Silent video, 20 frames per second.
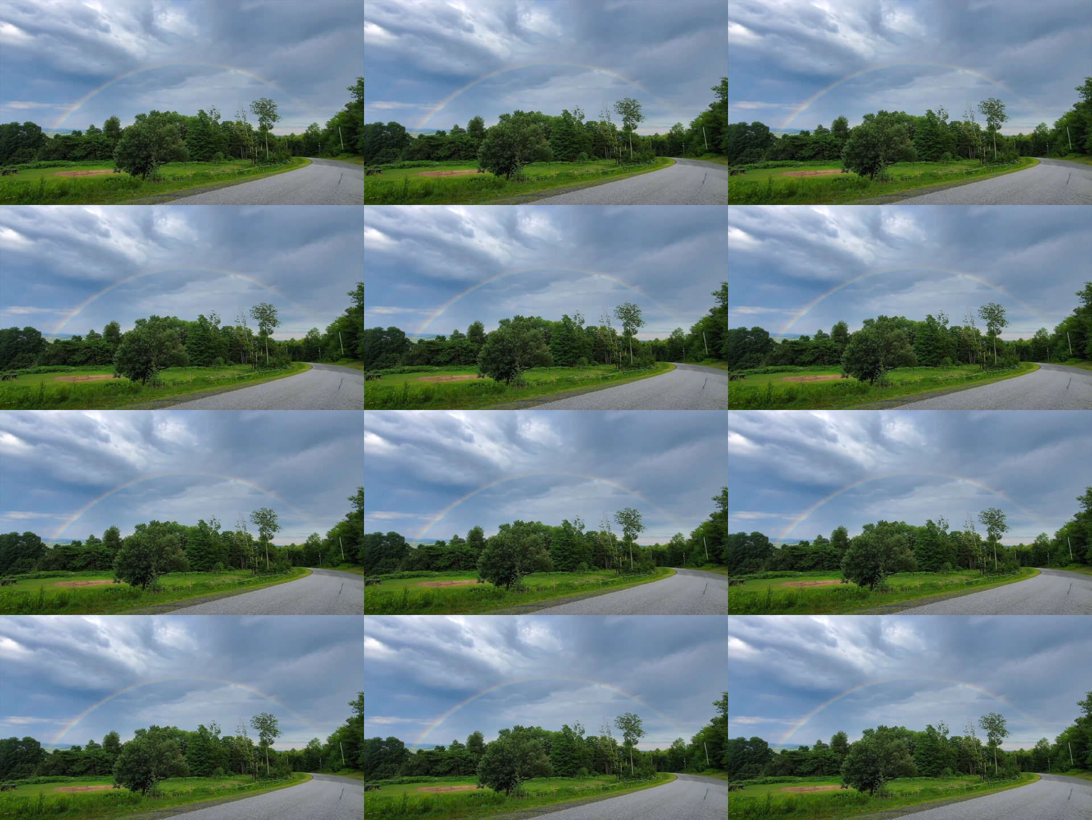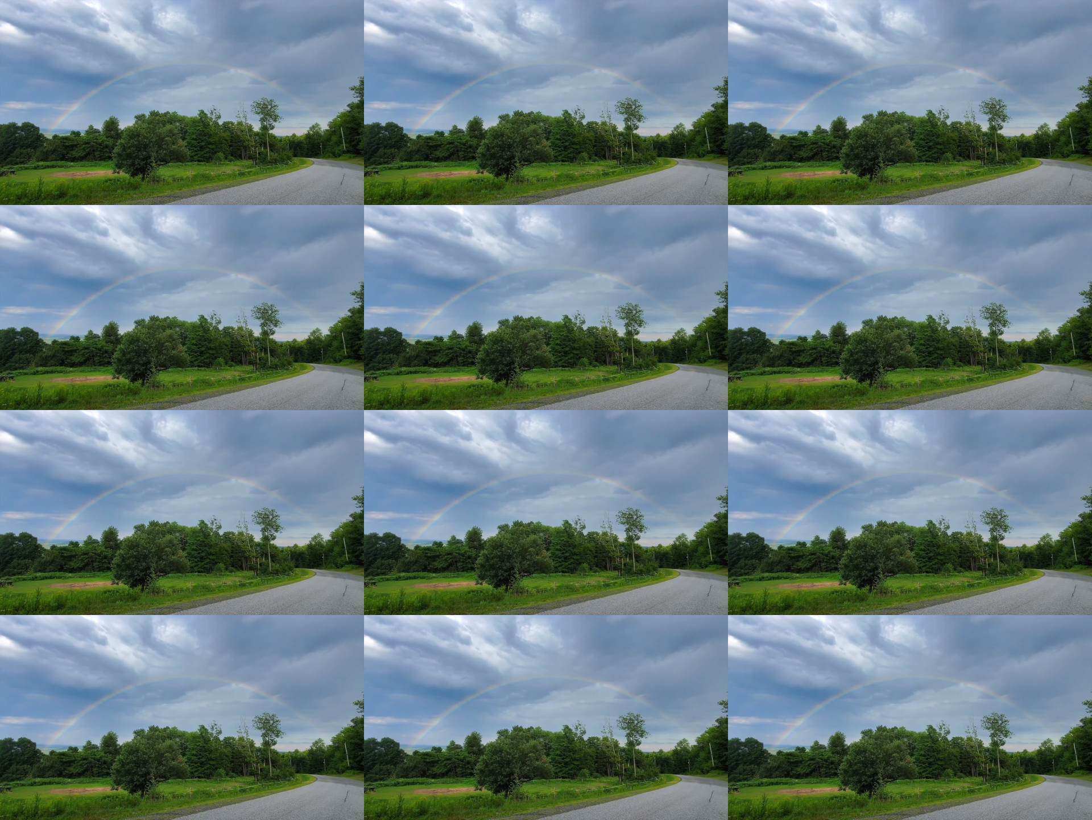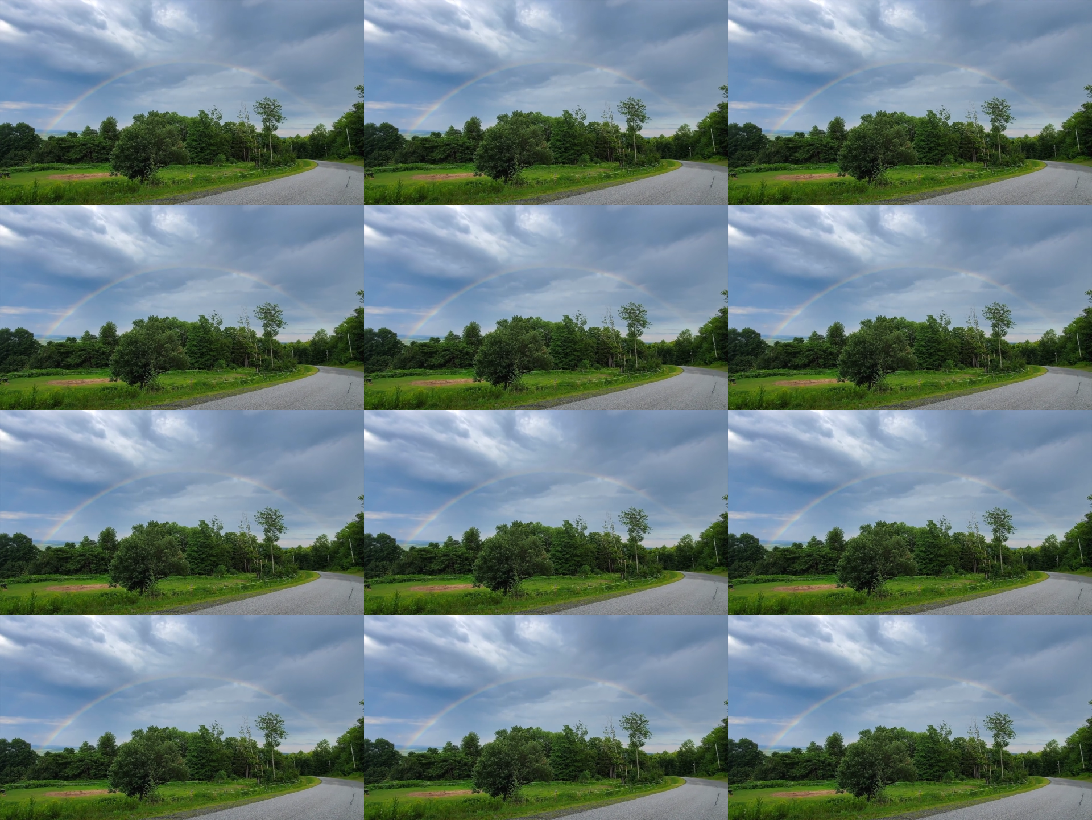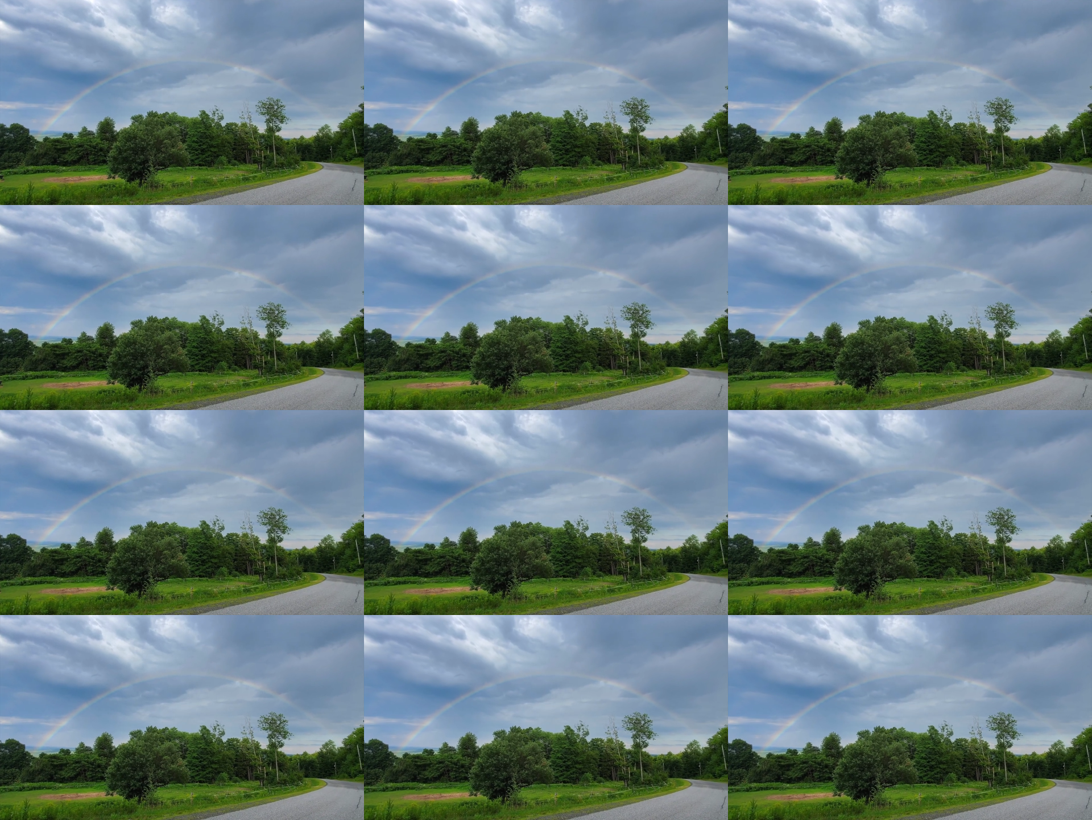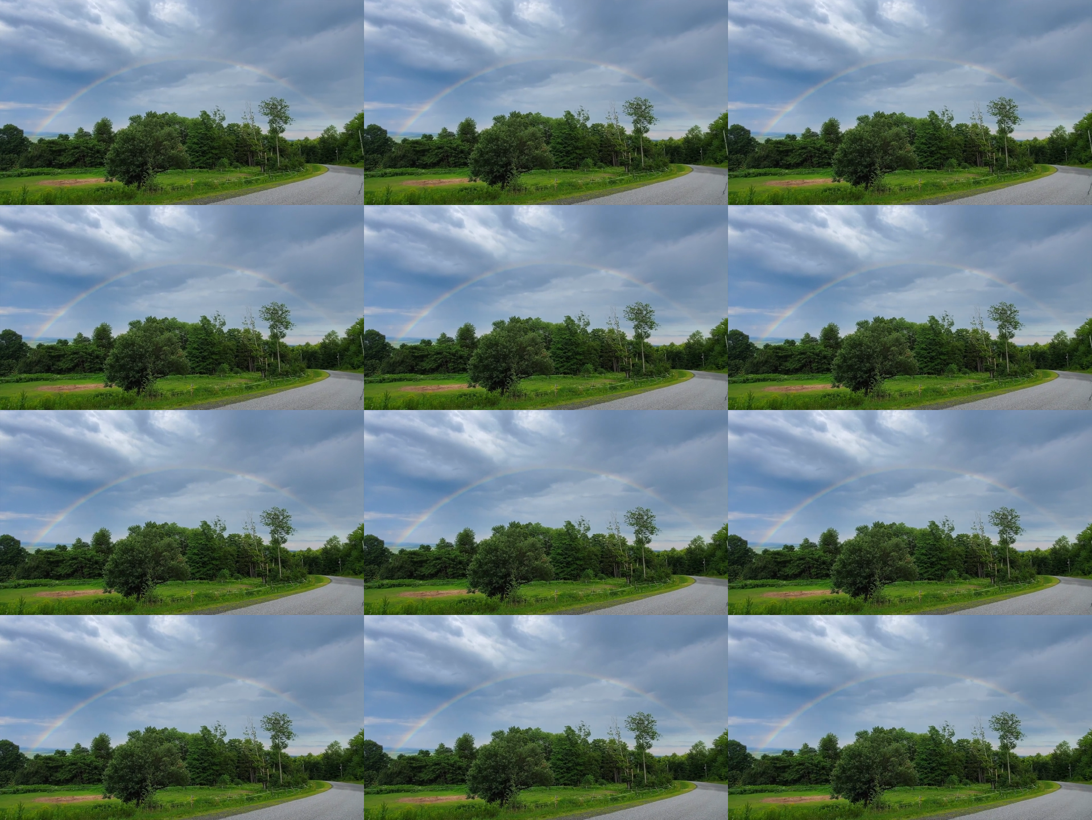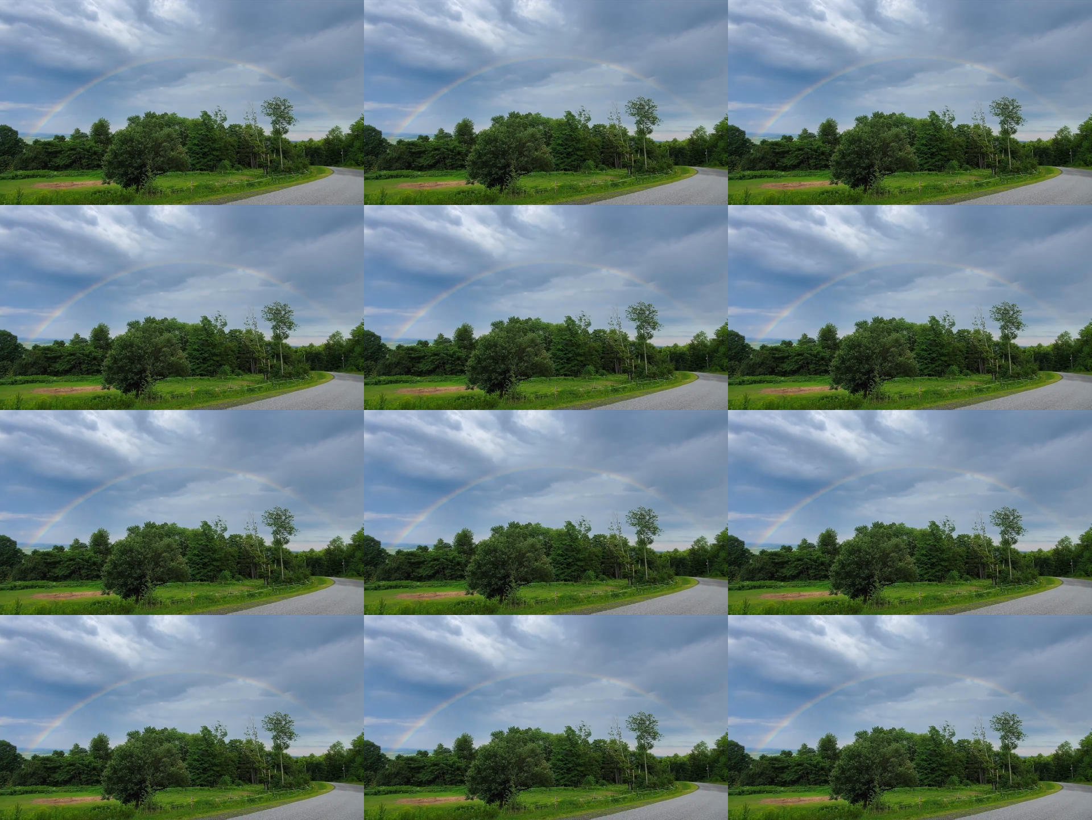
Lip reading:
[unreadable: no face in view]